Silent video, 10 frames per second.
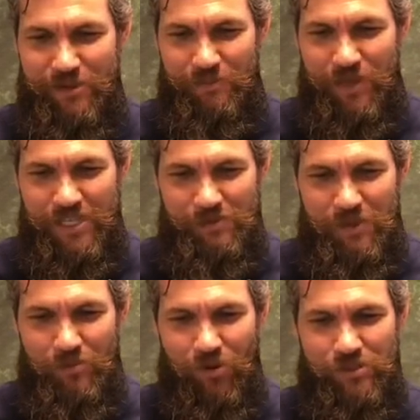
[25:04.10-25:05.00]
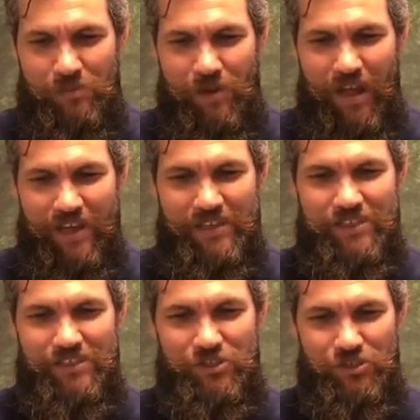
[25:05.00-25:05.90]
"Peace be multiplied
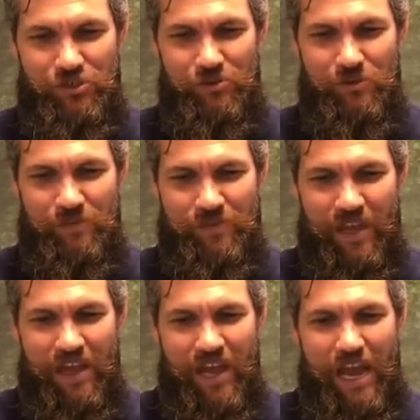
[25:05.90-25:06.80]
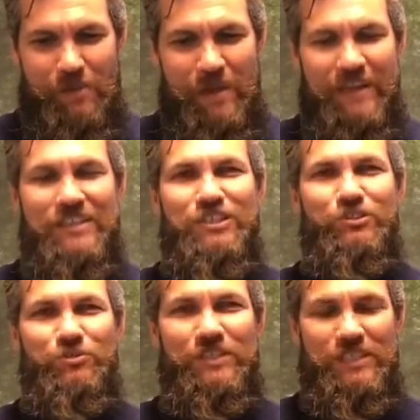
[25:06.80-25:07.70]
to you. I make a
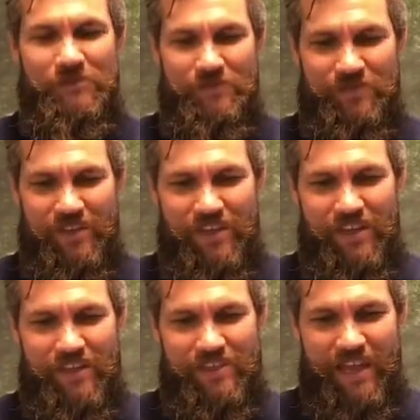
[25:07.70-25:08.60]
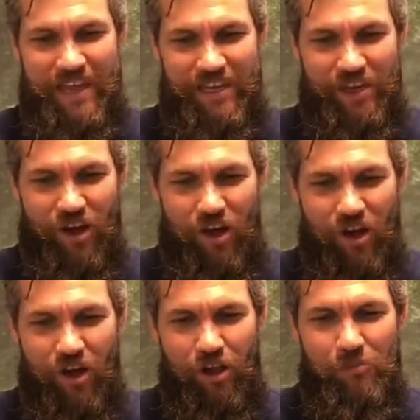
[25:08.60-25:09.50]
decree that in
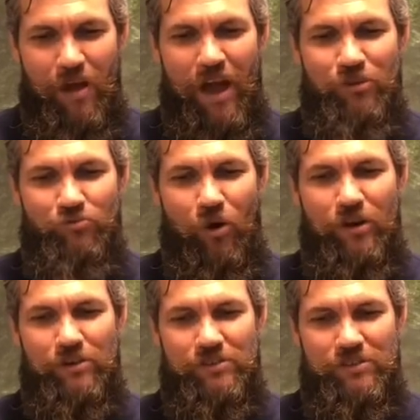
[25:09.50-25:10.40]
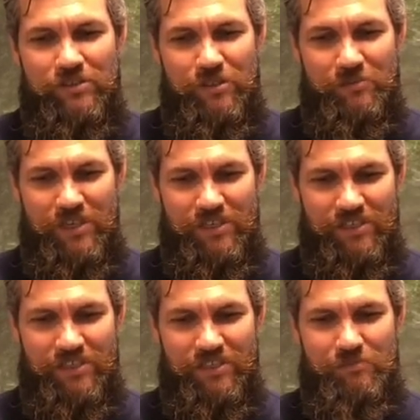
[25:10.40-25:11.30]
all my royal
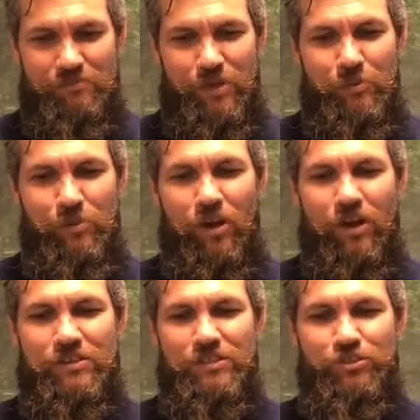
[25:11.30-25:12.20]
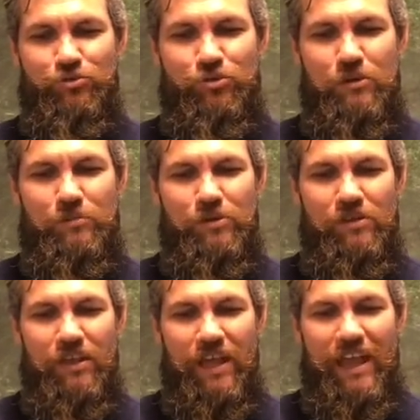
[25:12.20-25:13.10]
dominion, people are to
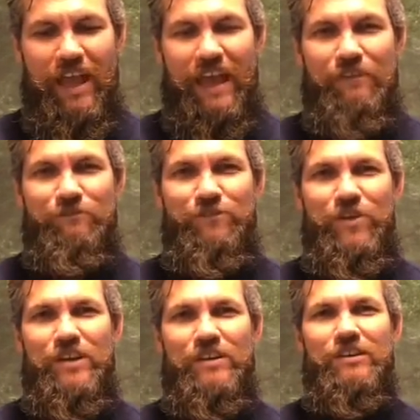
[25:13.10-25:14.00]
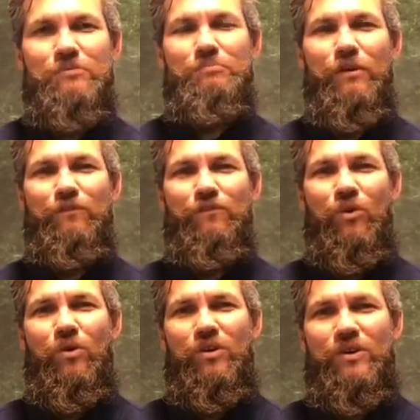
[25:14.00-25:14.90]
tremble and fear
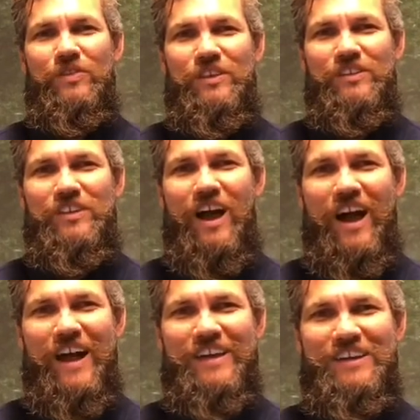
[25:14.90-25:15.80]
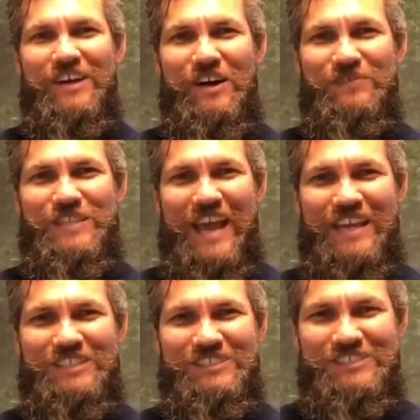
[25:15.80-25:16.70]
before the God of
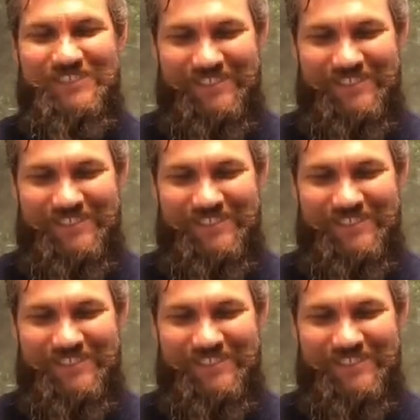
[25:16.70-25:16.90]
Daniel.